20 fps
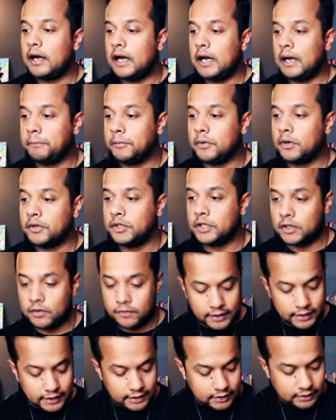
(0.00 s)
I'm going to
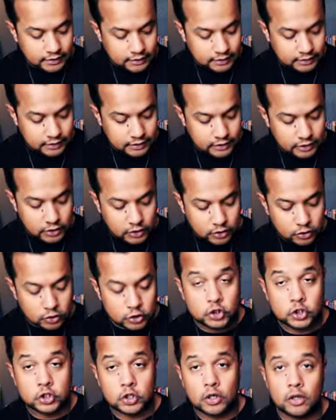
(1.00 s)
create
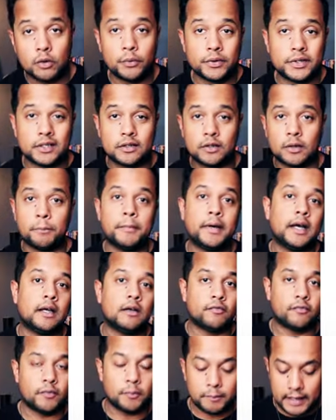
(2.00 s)
Control, which is
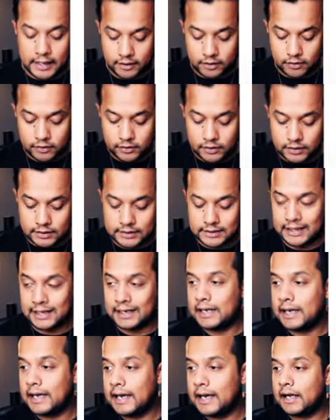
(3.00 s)
command for Mac users,
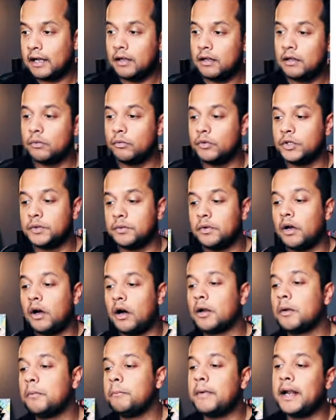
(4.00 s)
and L, which will
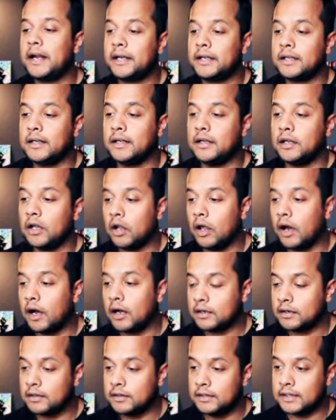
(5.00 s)
automatically
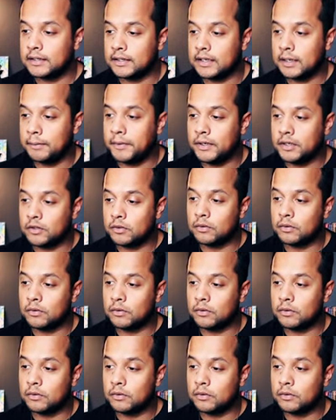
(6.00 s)
lock this image.